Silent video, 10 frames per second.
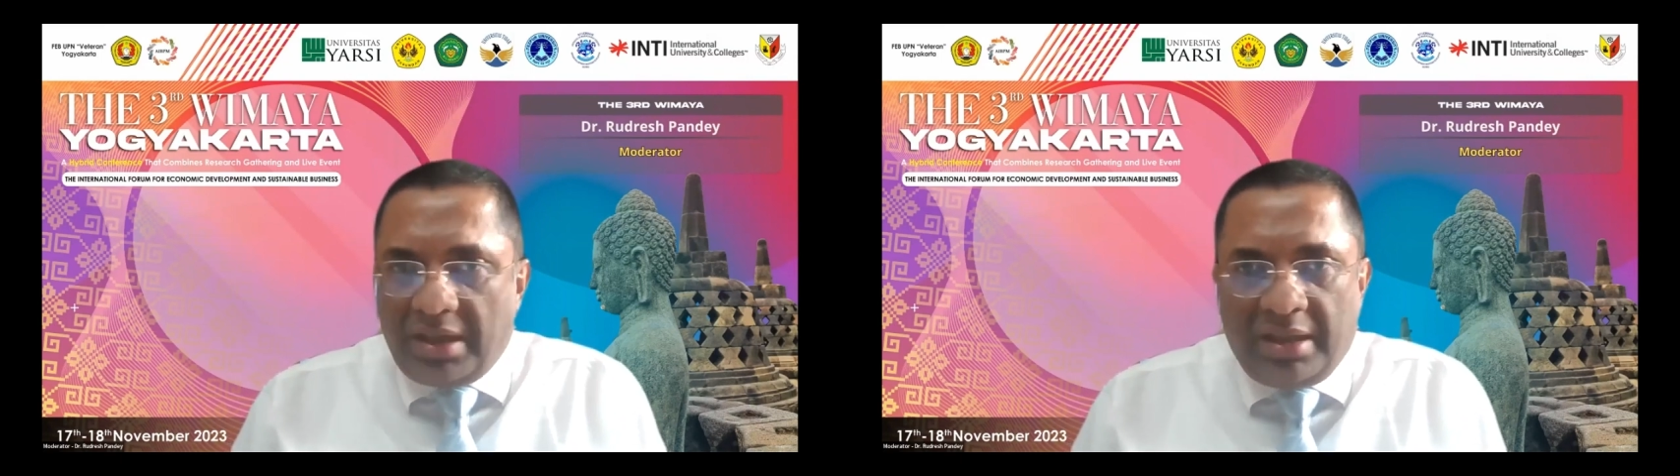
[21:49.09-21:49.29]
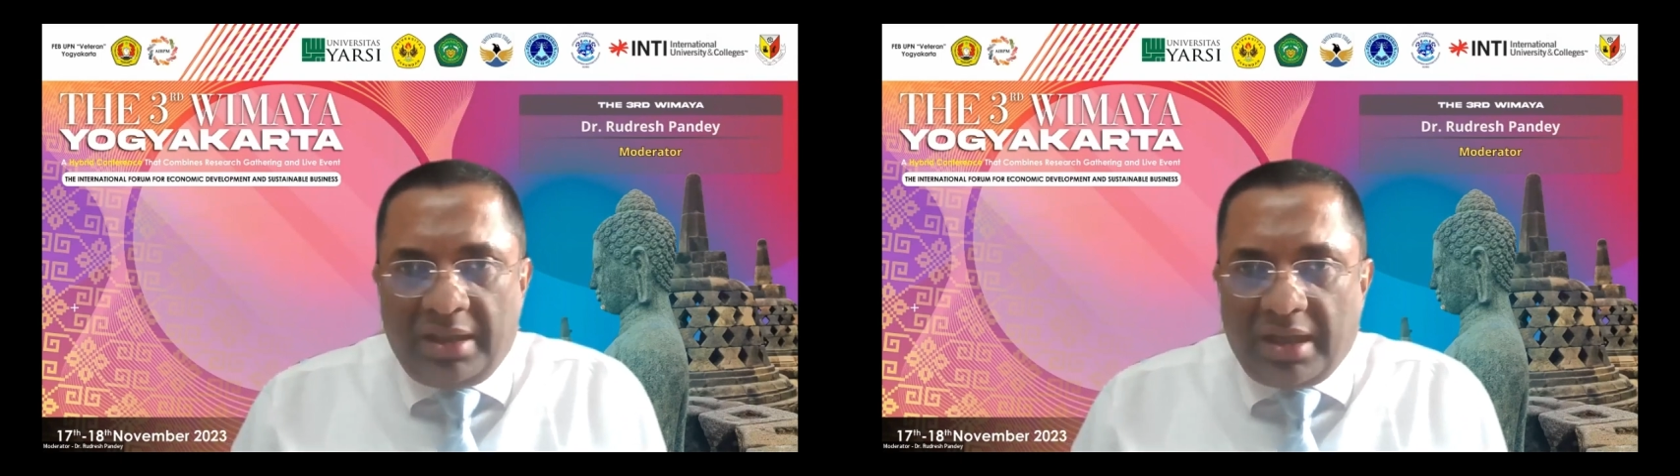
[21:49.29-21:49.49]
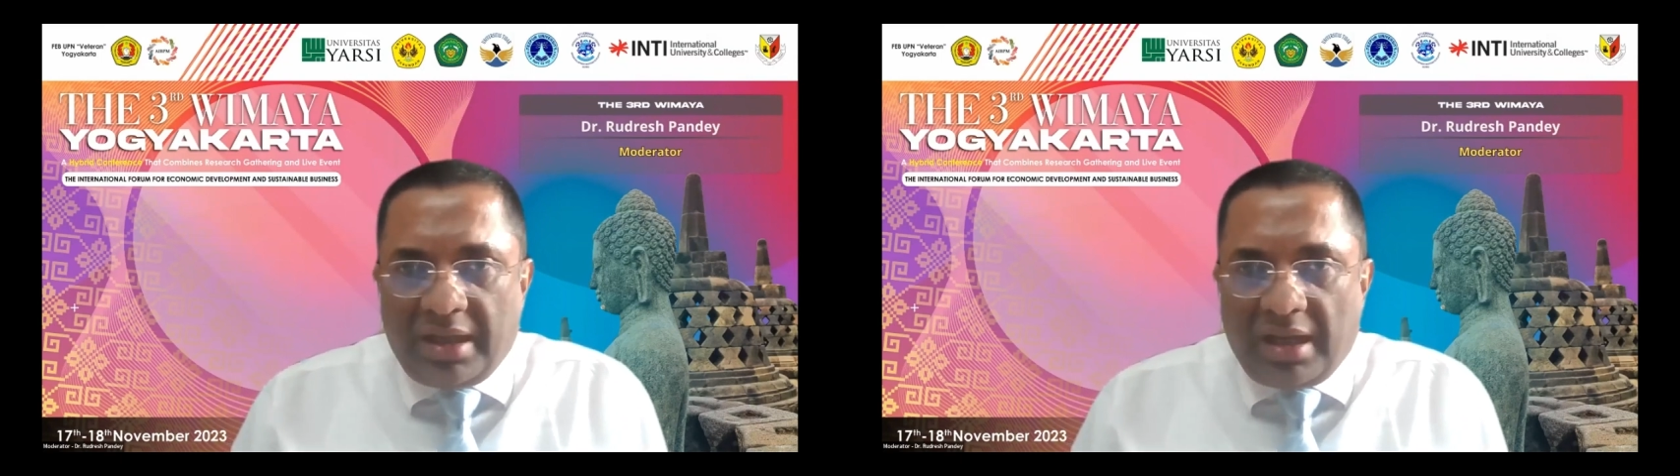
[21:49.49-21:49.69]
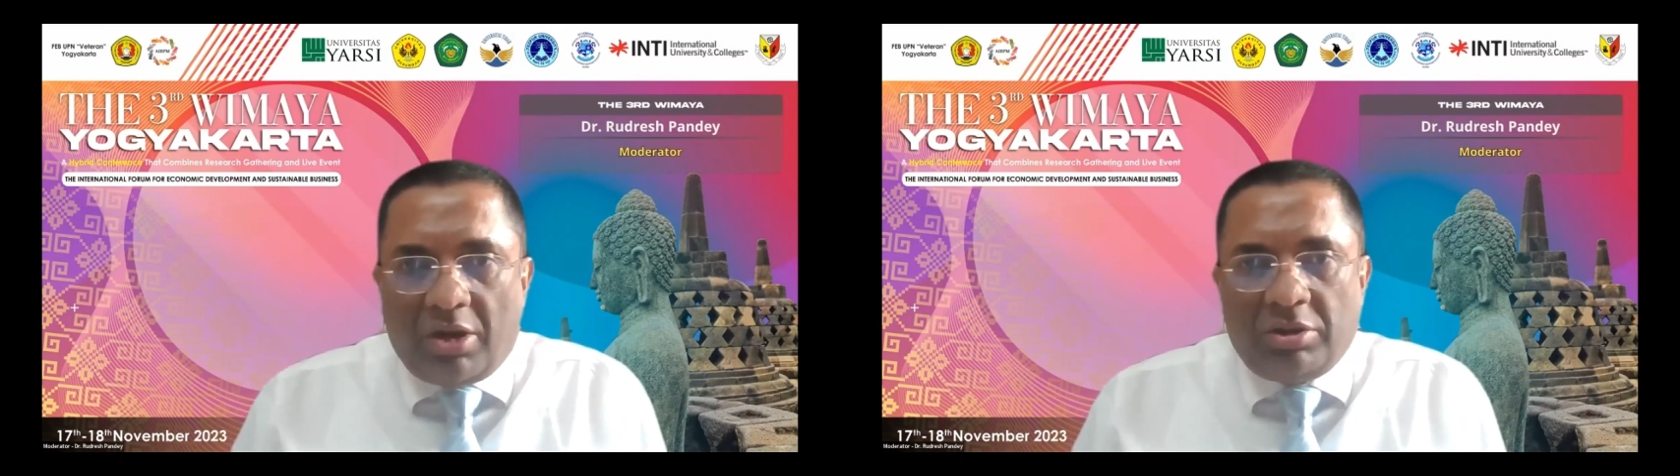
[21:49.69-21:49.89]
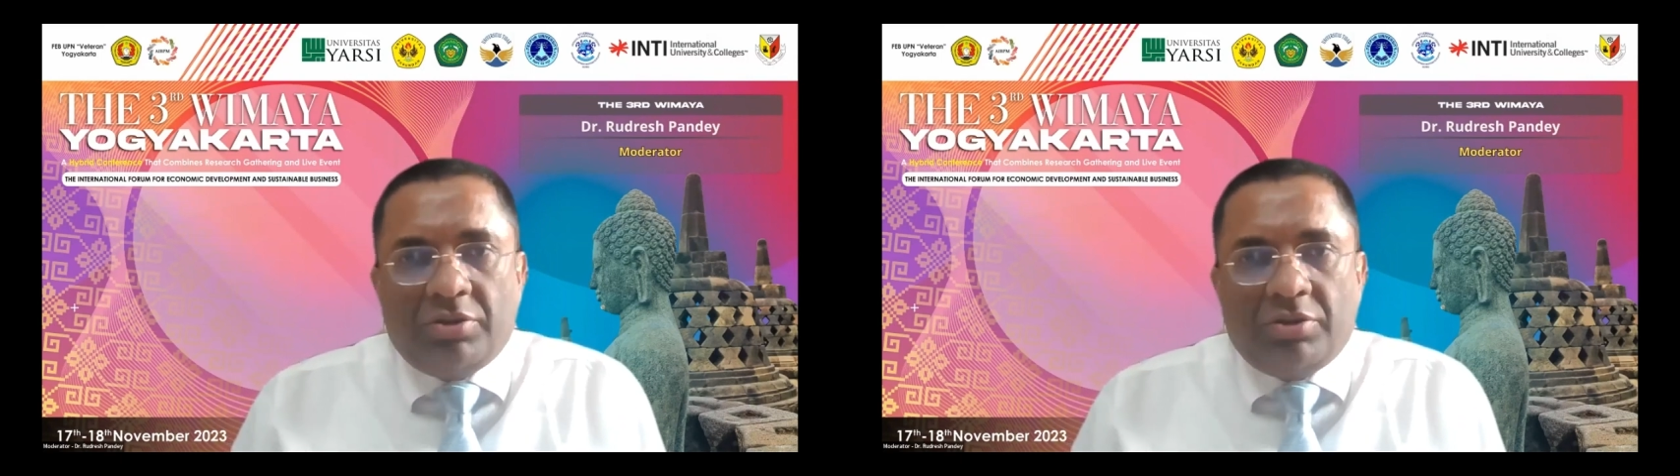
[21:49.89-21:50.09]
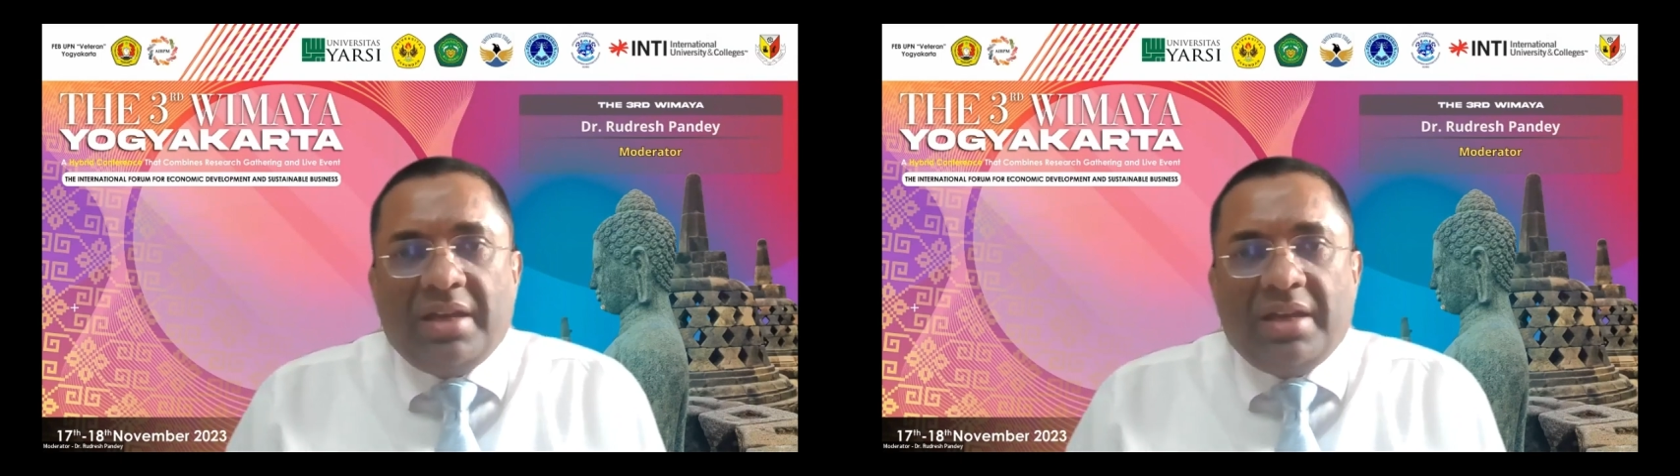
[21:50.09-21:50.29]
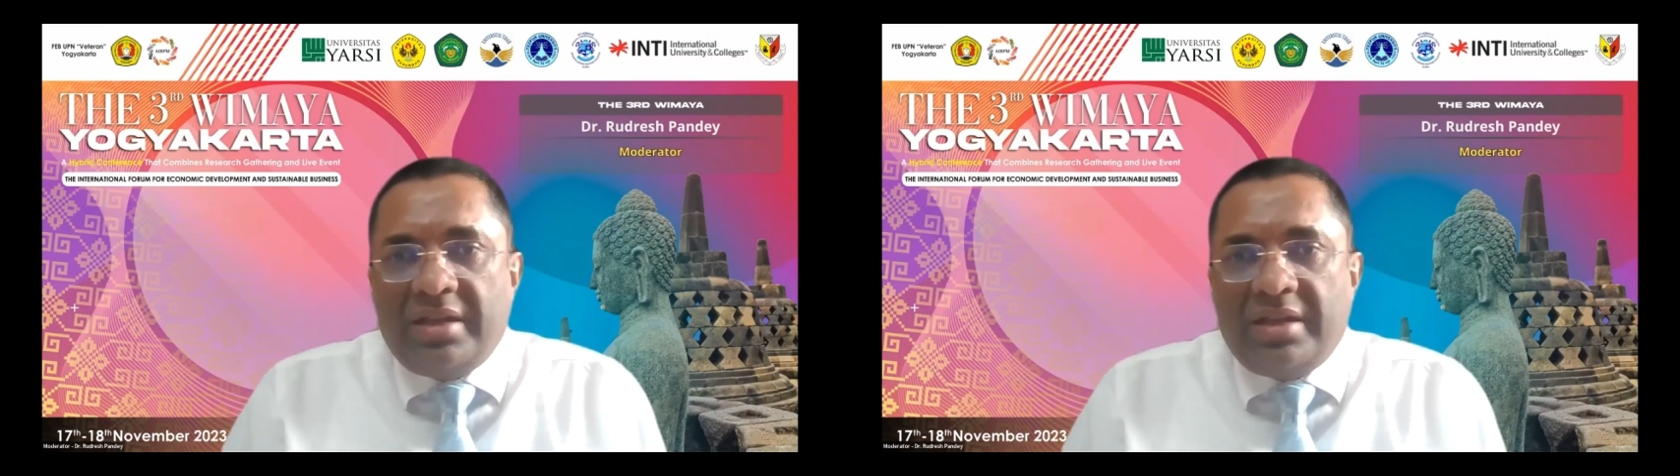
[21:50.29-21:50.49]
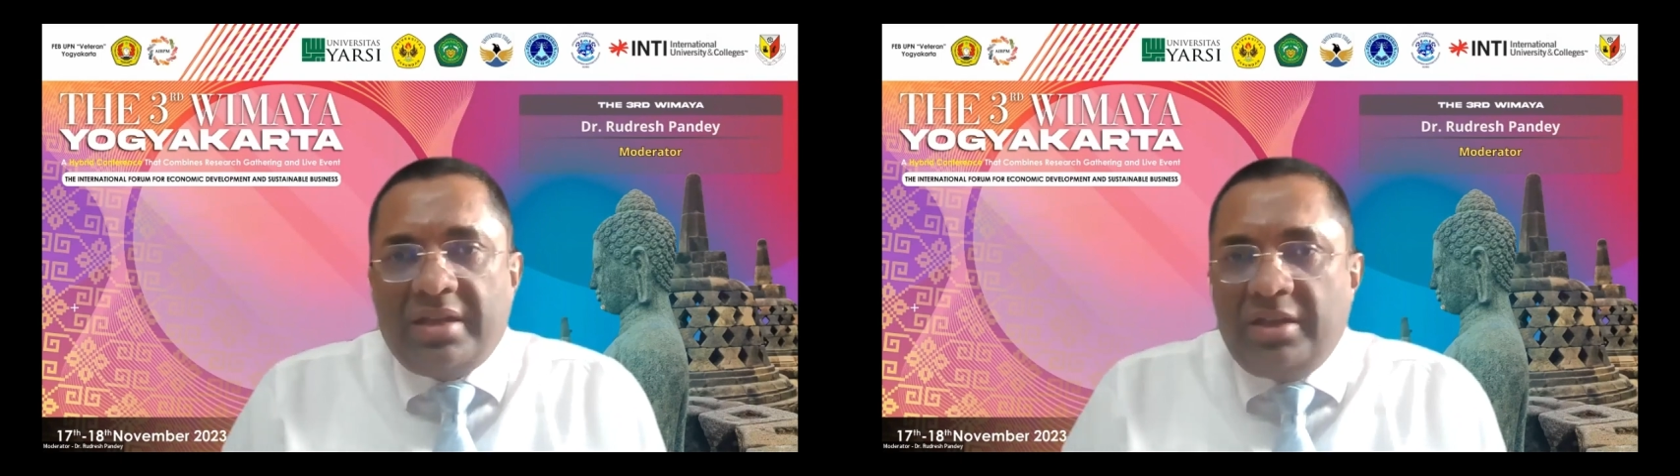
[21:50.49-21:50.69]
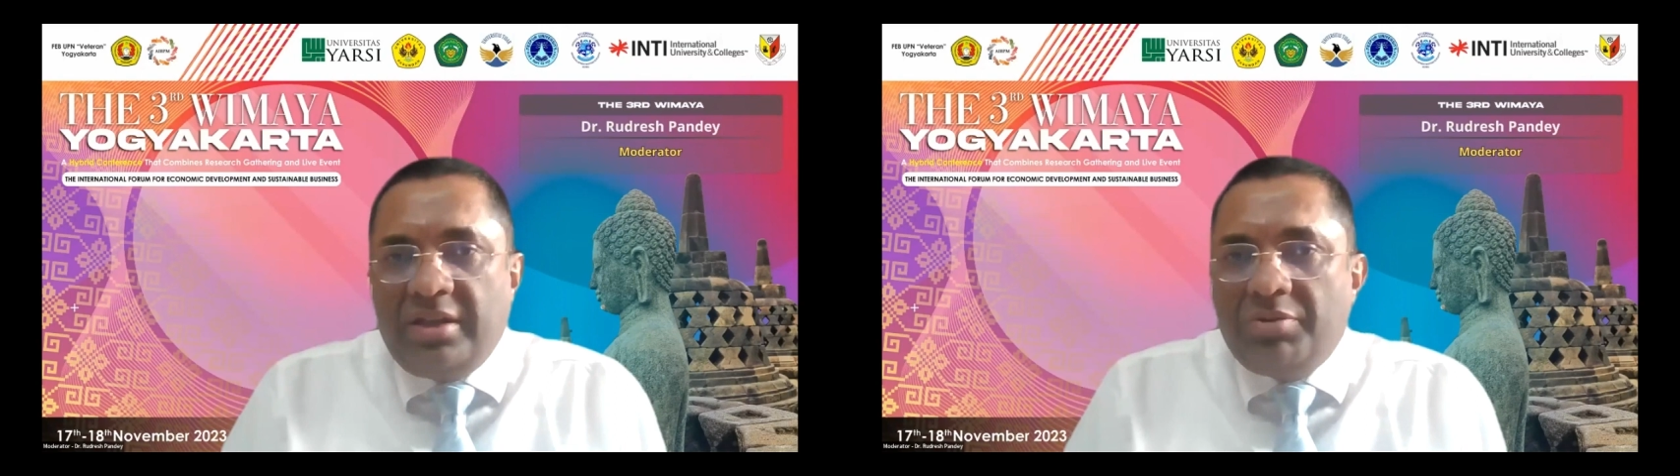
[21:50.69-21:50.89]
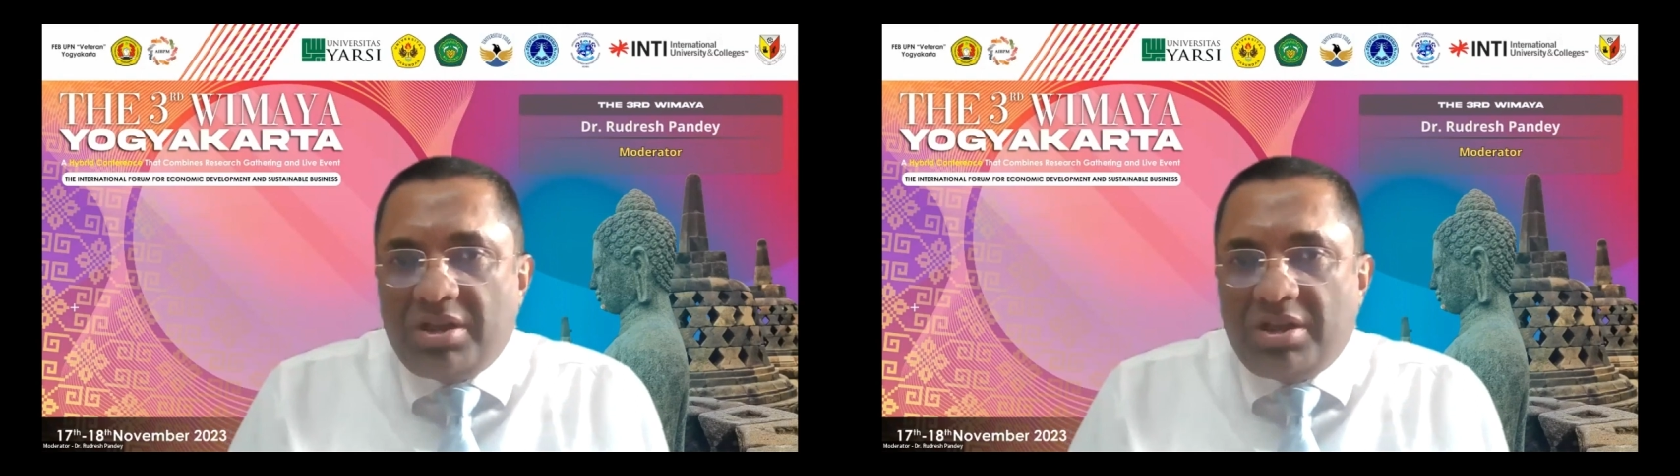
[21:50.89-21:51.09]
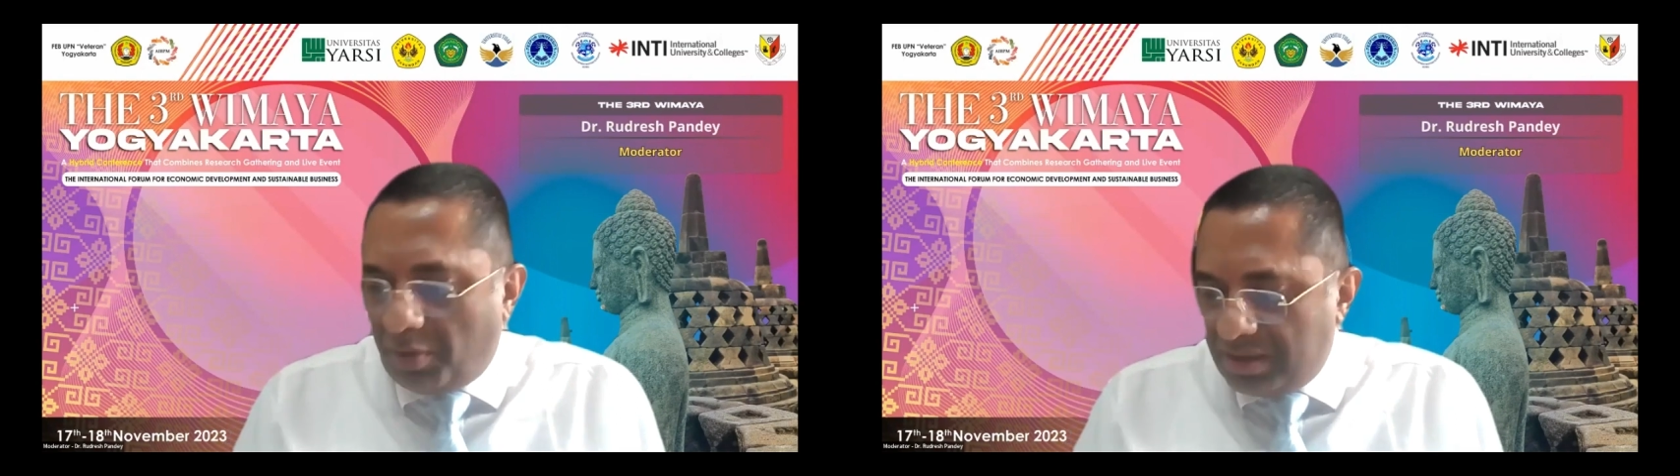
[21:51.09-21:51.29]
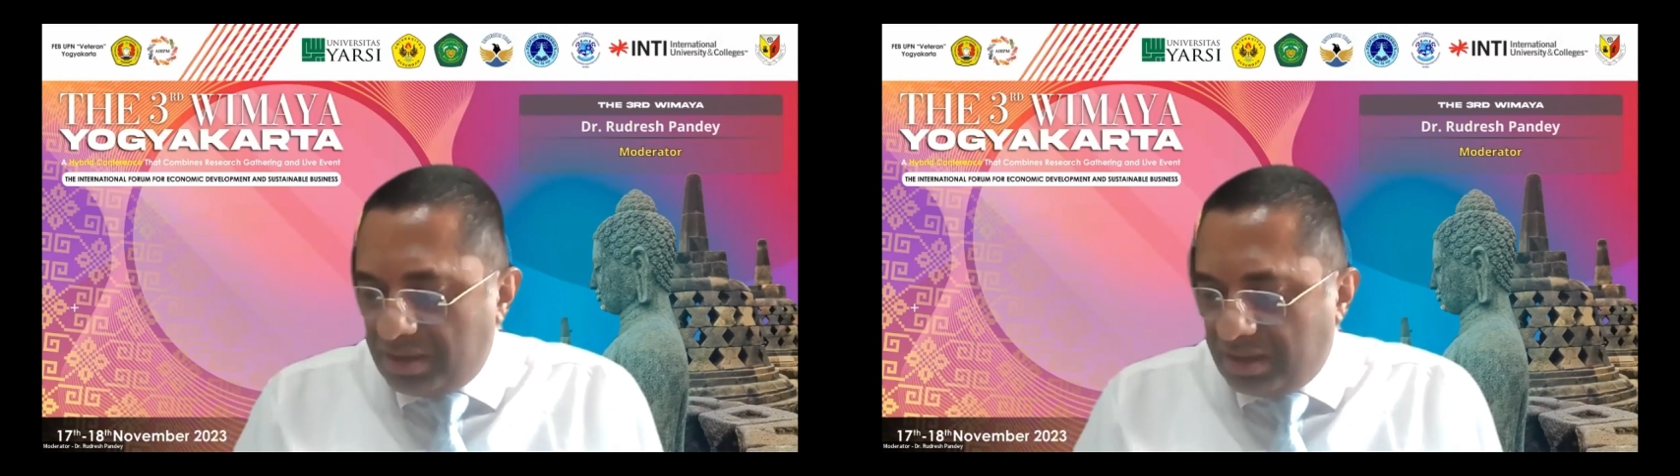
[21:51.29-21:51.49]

also has a new education policy,